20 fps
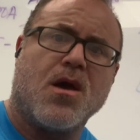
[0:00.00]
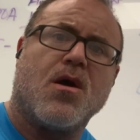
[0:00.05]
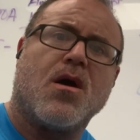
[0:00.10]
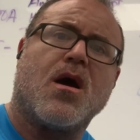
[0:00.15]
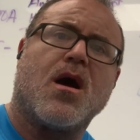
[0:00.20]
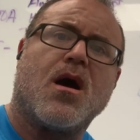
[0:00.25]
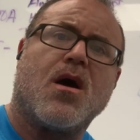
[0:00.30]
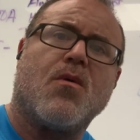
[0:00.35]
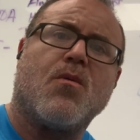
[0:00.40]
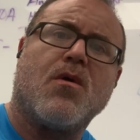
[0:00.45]

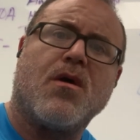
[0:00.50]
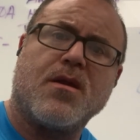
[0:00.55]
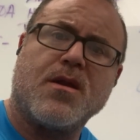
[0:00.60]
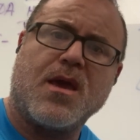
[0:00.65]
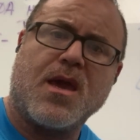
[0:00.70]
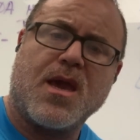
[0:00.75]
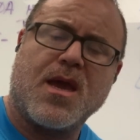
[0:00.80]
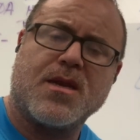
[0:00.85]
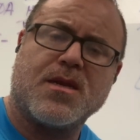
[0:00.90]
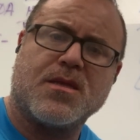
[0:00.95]
One
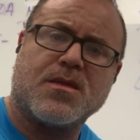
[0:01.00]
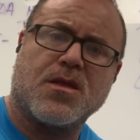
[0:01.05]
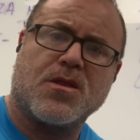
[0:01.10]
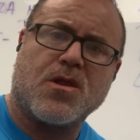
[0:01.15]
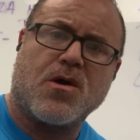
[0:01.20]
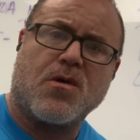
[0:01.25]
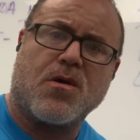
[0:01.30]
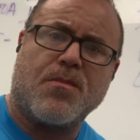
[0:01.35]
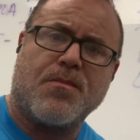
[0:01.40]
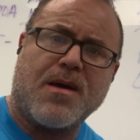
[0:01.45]
hand in the
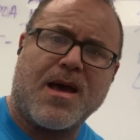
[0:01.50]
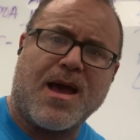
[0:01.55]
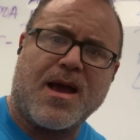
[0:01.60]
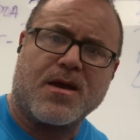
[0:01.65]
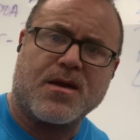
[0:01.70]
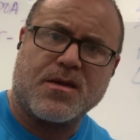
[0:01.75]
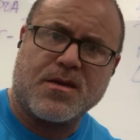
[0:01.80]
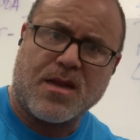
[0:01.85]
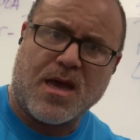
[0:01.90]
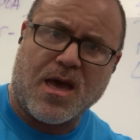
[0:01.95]
lower
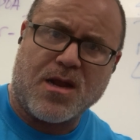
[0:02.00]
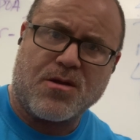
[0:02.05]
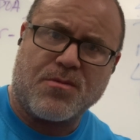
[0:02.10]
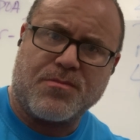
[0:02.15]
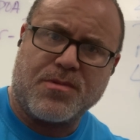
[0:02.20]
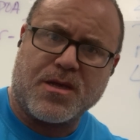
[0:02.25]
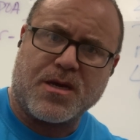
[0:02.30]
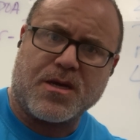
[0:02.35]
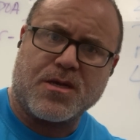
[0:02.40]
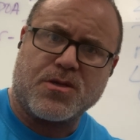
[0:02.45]
back, not
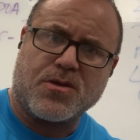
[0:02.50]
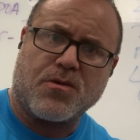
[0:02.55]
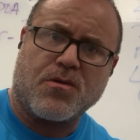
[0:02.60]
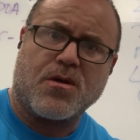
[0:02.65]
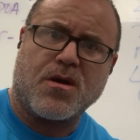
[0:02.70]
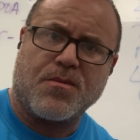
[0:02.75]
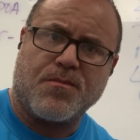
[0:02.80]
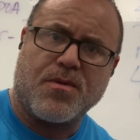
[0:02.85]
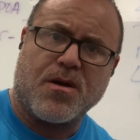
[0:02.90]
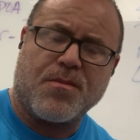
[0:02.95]

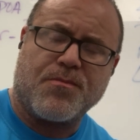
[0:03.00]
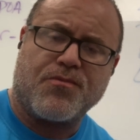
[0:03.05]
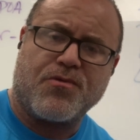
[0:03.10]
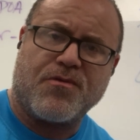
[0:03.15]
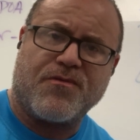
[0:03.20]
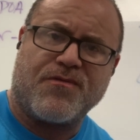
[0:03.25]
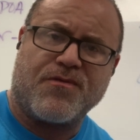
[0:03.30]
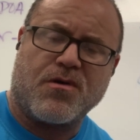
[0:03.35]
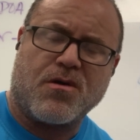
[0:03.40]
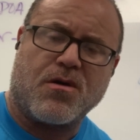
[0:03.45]
obligatory, but
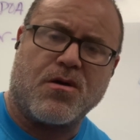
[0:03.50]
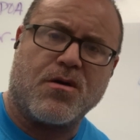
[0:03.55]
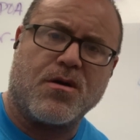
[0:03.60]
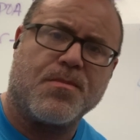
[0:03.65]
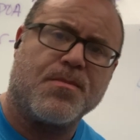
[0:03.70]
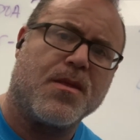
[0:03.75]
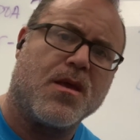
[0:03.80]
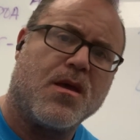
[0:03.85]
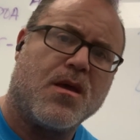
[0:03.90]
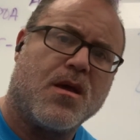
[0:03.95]

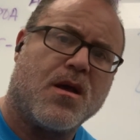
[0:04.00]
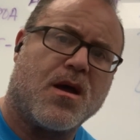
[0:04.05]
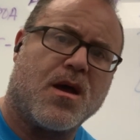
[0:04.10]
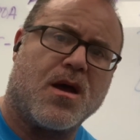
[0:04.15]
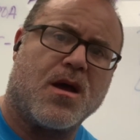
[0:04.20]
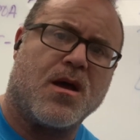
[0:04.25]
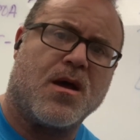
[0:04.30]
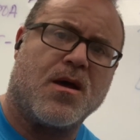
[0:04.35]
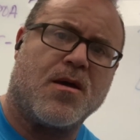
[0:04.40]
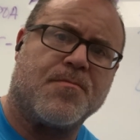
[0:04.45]
preferred.
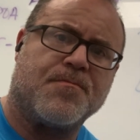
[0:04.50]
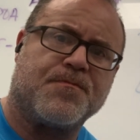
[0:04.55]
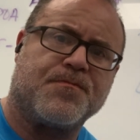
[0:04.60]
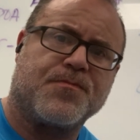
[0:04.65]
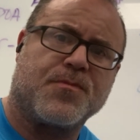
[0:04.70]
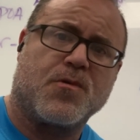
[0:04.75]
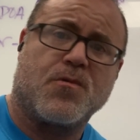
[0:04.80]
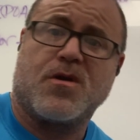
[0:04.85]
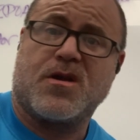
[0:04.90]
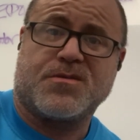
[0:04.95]

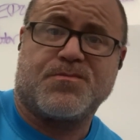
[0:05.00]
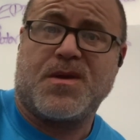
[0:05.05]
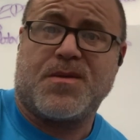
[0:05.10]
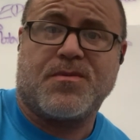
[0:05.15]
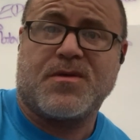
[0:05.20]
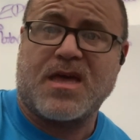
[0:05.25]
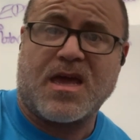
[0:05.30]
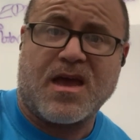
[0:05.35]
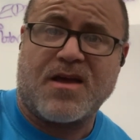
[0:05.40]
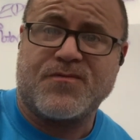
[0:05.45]
Whereas
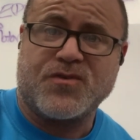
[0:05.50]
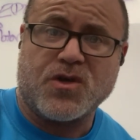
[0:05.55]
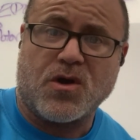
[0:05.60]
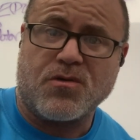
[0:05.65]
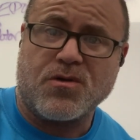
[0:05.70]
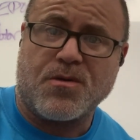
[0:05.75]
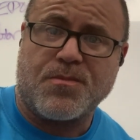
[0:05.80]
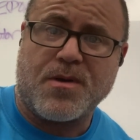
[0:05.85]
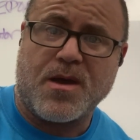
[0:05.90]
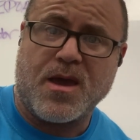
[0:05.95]
people that have
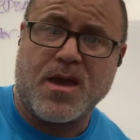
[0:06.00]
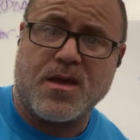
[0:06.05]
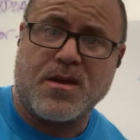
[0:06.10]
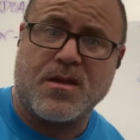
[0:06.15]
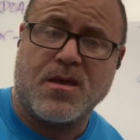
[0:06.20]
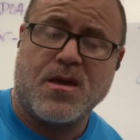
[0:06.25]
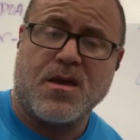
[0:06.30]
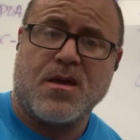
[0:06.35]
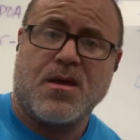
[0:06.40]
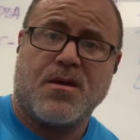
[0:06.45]
shoulder pain,
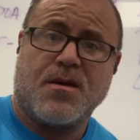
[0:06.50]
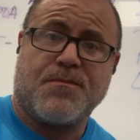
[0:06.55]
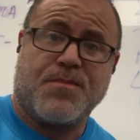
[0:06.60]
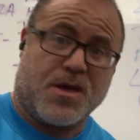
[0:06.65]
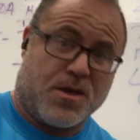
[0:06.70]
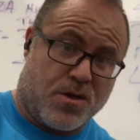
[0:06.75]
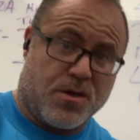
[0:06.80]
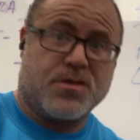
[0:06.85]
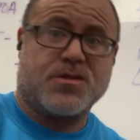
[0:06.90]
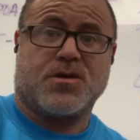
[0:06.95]

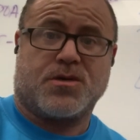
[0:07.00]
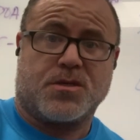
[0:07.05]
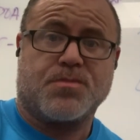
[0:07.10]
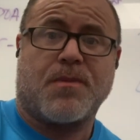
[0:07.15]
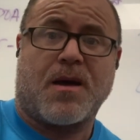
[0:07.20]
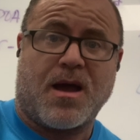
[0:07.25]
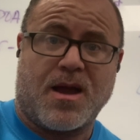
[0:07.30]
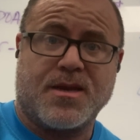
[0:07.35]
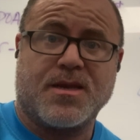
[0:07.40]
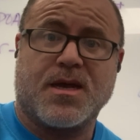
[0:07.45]
because their
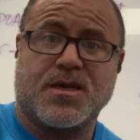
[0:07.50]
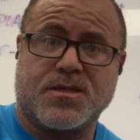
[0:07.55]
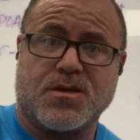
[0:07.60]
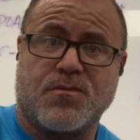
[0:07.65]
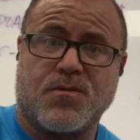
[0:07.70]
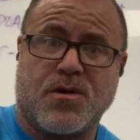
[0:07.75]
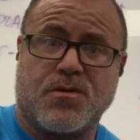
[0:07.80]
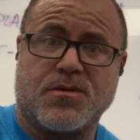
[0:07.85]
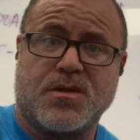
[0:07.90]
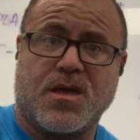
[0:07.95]
spine doesn't
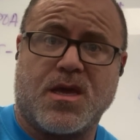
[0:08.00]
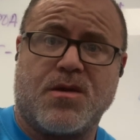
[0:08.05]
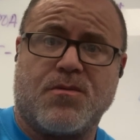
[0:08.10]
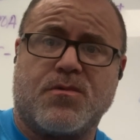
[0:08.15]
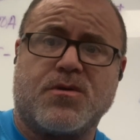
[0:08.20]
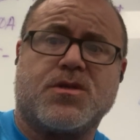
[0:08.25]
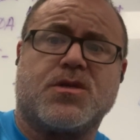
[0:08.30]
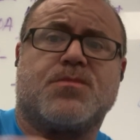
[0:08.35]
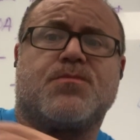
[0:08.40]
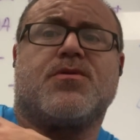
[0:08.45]
rotate,
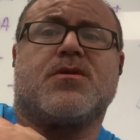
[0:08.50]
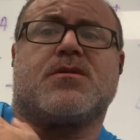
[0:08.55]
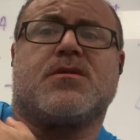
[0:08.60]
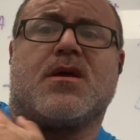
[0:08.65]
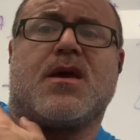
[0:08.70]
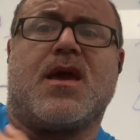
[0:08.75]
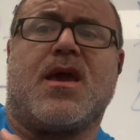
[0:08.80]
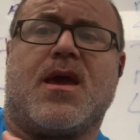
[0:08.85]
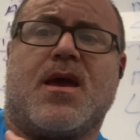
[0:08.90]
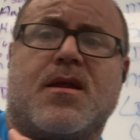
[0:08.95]
we'll just put the
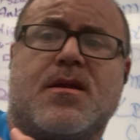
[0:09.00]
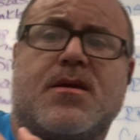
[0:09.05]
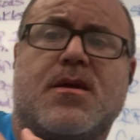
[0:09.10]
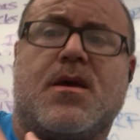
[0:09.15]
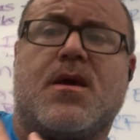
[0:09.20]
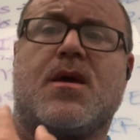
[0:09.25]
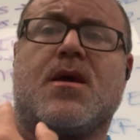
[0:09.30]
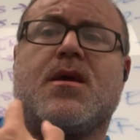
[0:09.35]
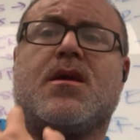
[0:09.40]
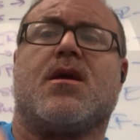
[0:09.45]
hand,
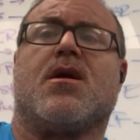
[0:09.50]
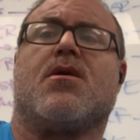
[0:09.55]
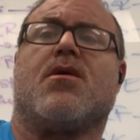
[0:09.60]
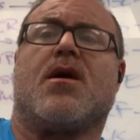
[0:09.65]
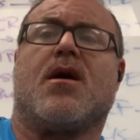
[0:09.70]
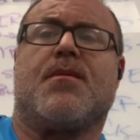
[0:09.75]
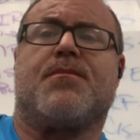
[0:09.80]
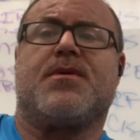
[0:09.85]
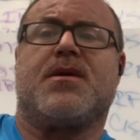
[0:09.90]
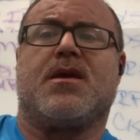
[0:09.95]

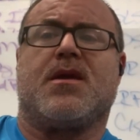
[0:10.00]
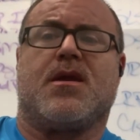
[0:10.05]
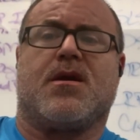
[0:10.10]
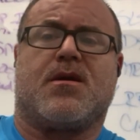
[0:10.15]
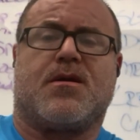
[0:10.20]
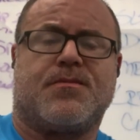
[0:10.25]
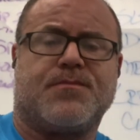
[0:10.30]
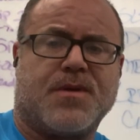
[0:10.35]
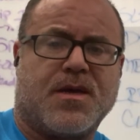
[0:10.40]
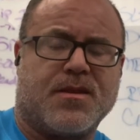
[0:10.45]
up
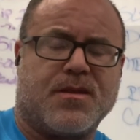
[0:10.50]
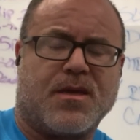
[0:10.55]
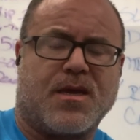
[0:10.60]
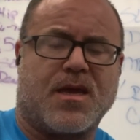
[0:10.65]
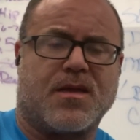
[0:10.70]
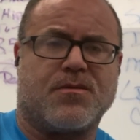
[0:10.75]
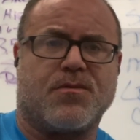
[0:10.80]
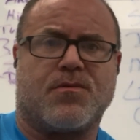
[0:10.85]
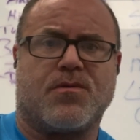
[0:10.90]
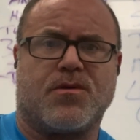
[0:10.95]
here and
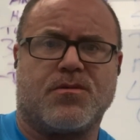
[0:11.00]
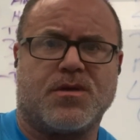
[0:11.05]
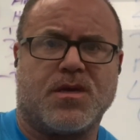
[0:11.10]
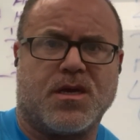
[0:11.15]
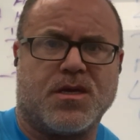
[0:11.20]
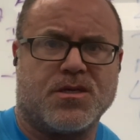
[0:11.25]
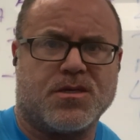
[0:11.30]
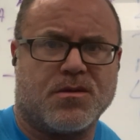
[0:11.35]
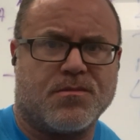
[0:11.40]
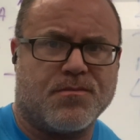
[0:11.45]
get the
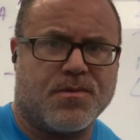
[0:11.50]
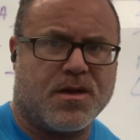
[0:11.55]
rotation.